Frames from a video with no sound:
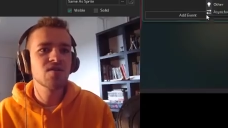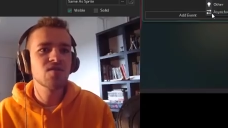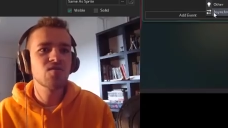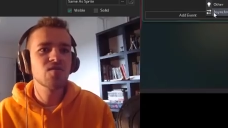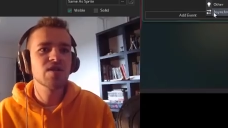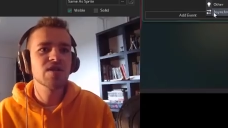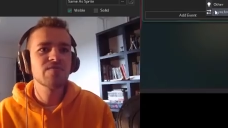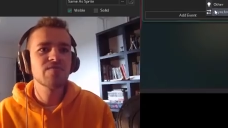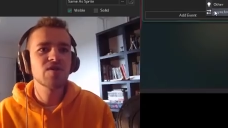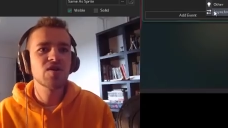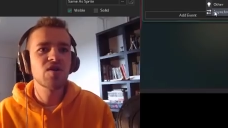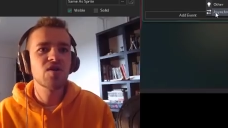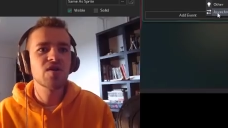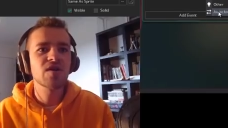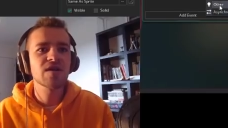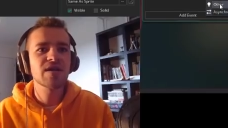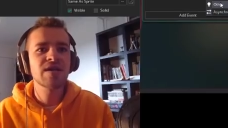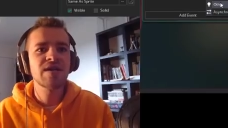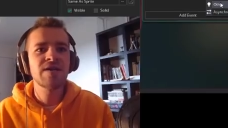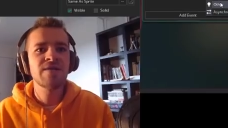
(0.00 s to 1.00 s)
we're going to be
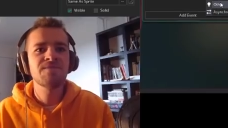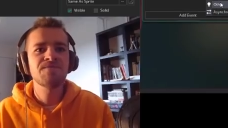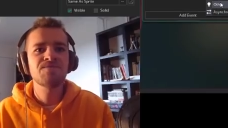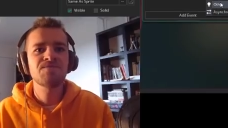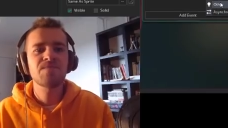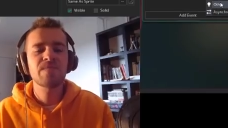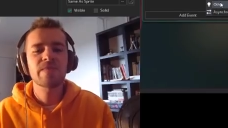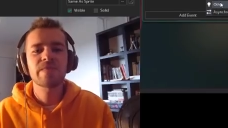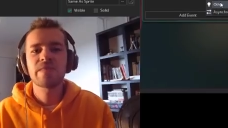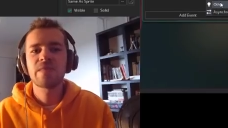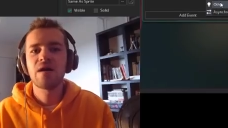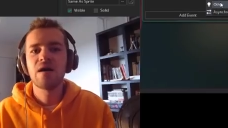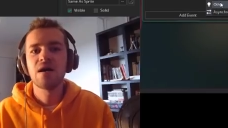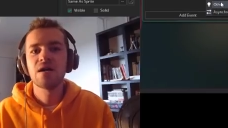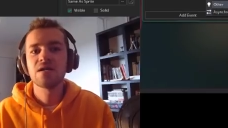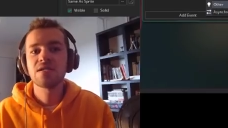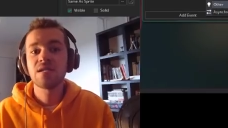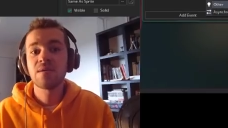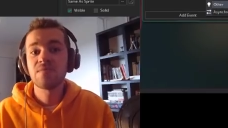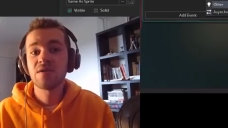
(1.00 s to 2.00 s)
going
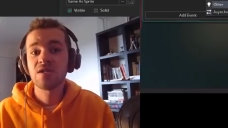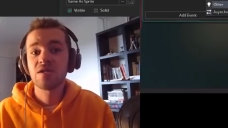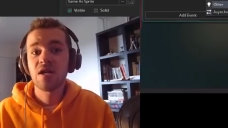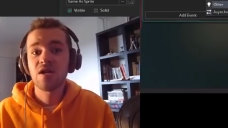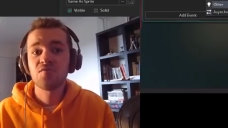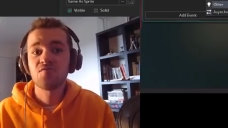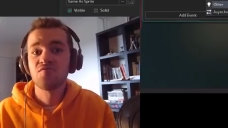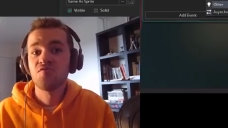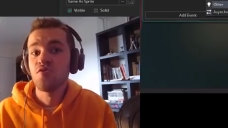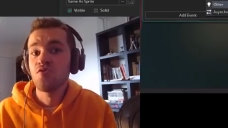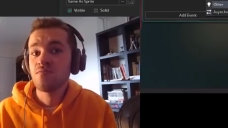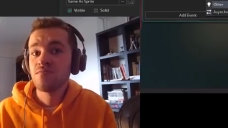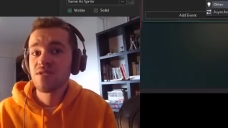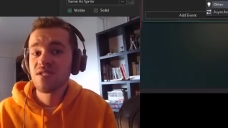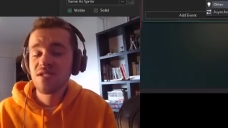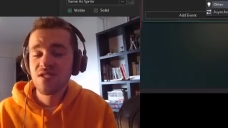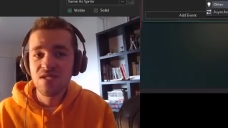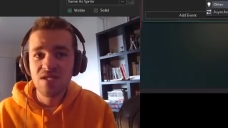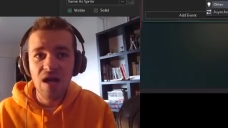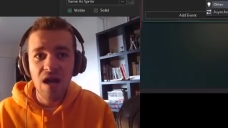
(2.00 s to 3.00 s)
something like room
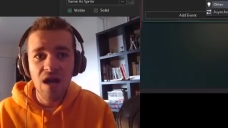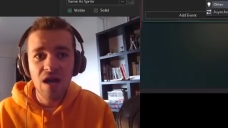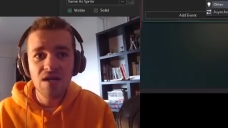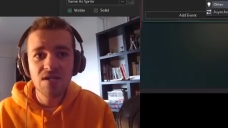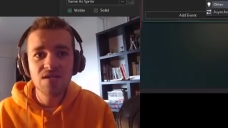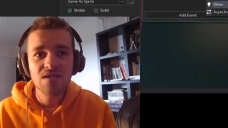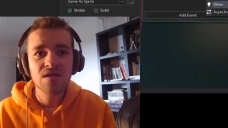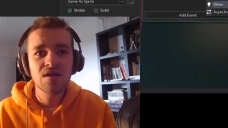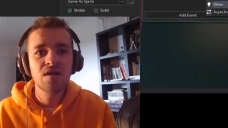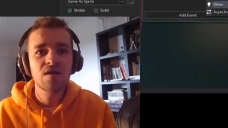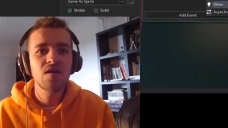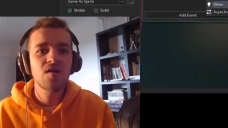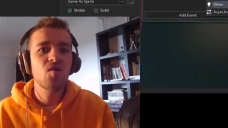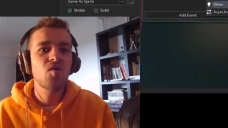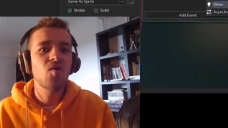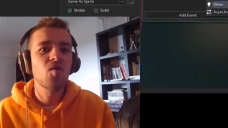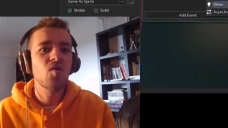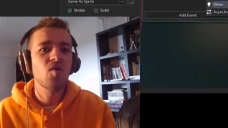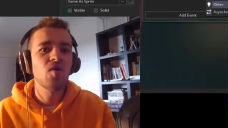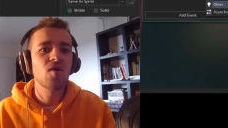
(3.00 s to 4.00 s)
start,
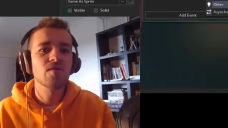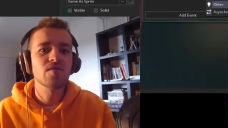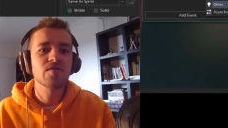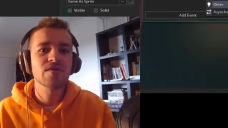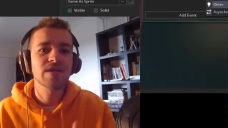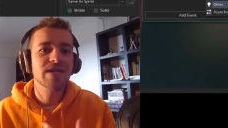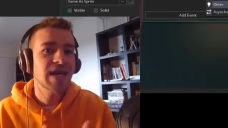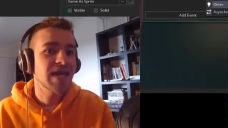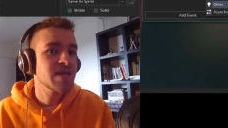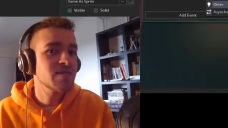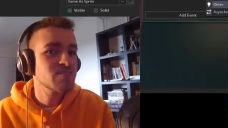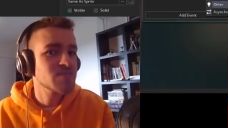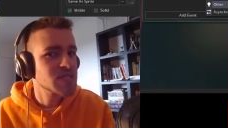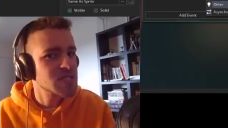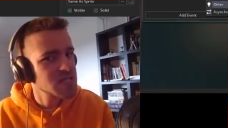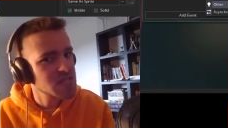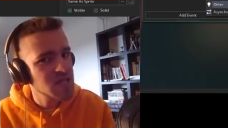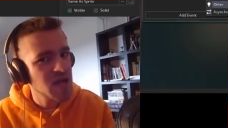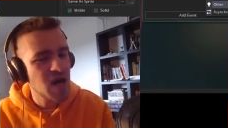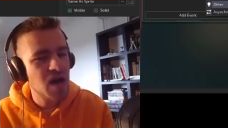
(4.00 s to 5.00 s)
or game
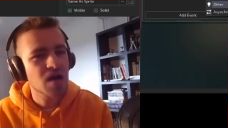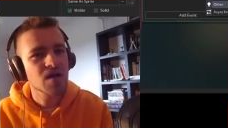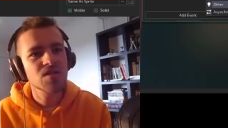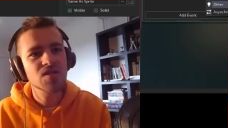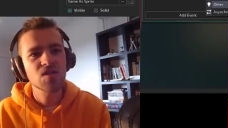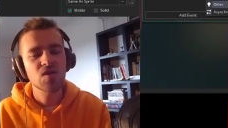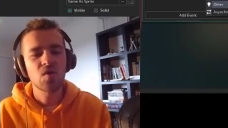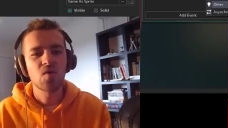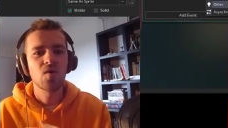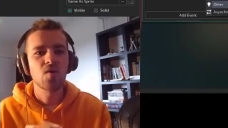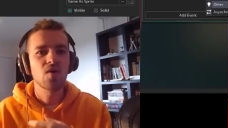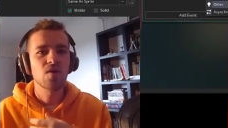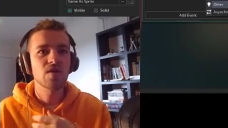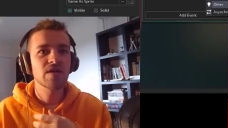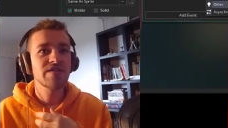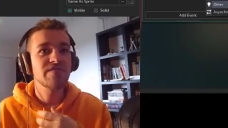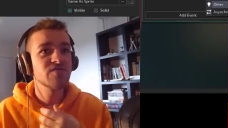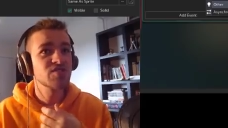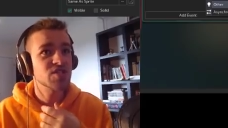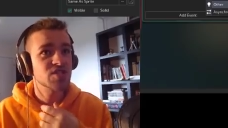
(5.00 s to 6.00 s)
start, or
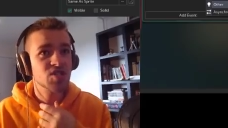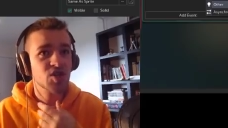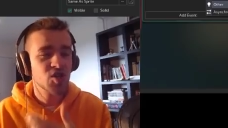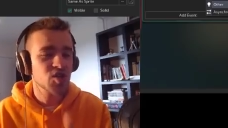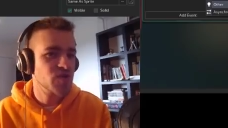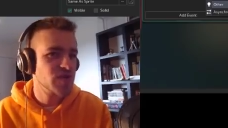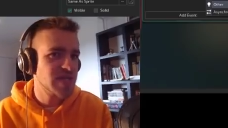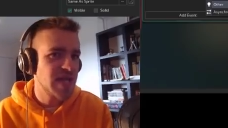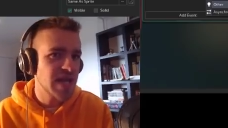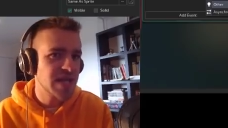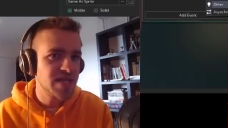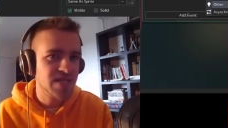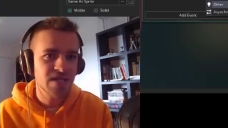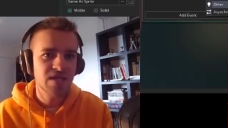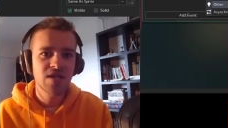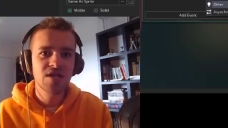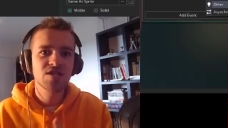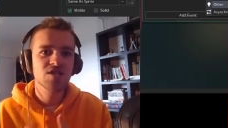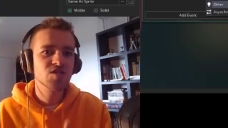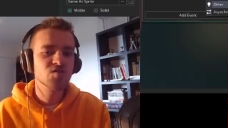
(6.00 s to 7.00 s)
even just create.
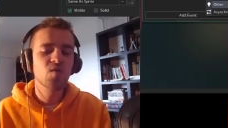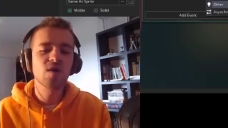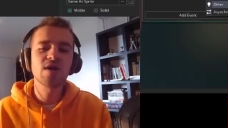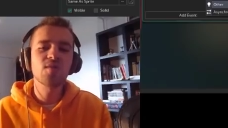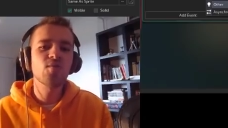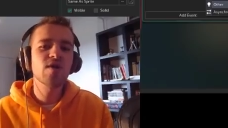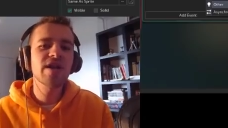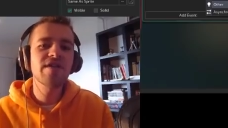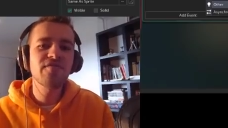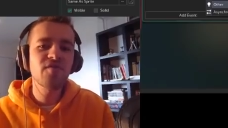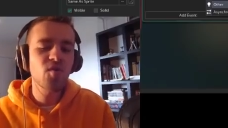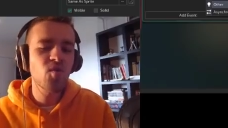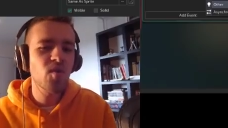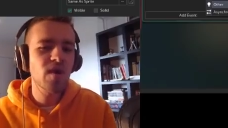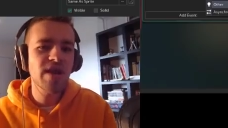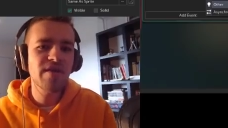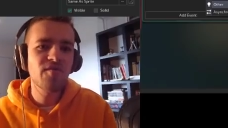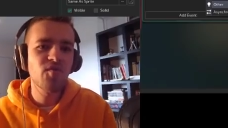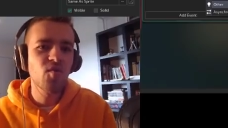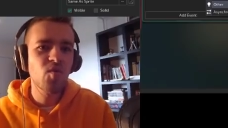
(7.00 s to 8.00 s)
Just
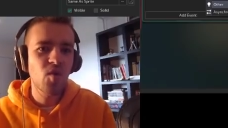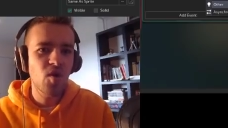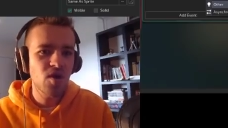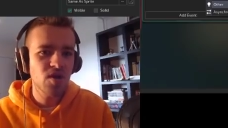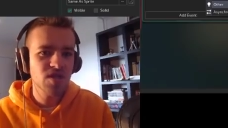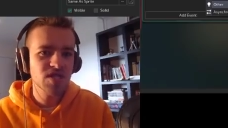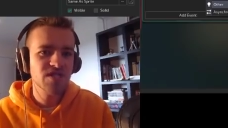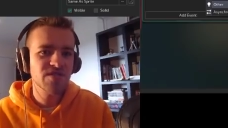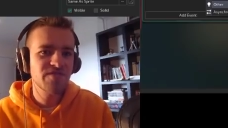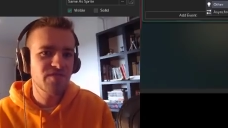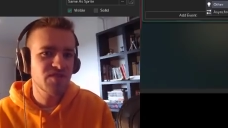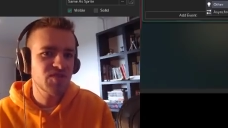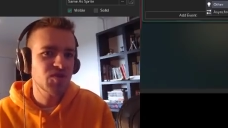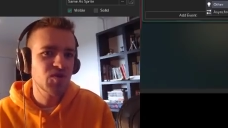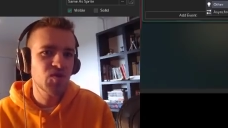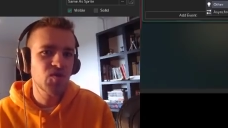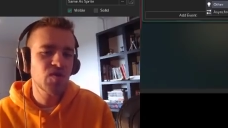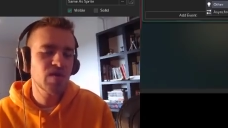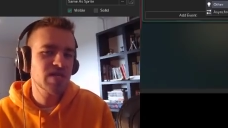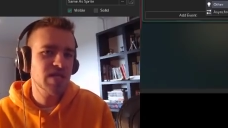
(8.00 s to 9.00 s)
whatever works for
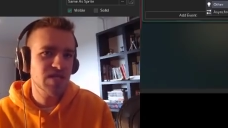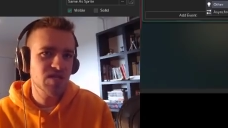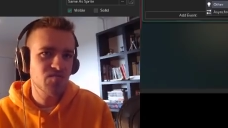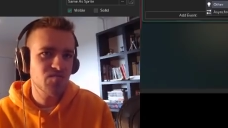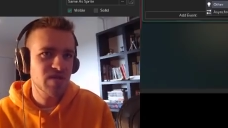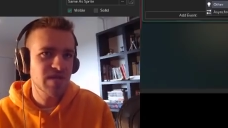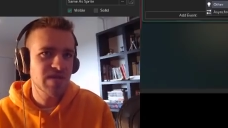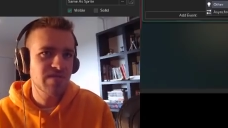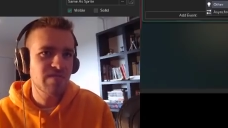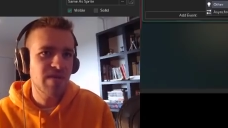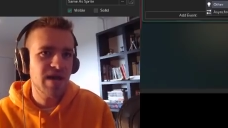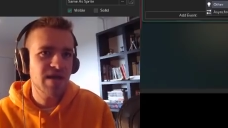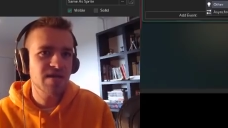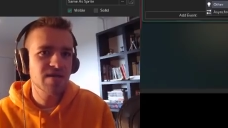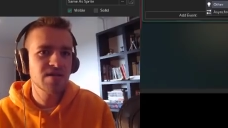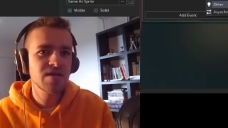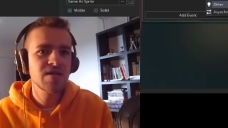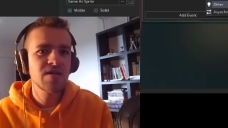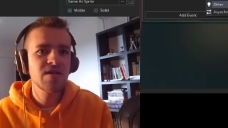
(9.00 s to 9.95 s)
you. It doesn't really matter.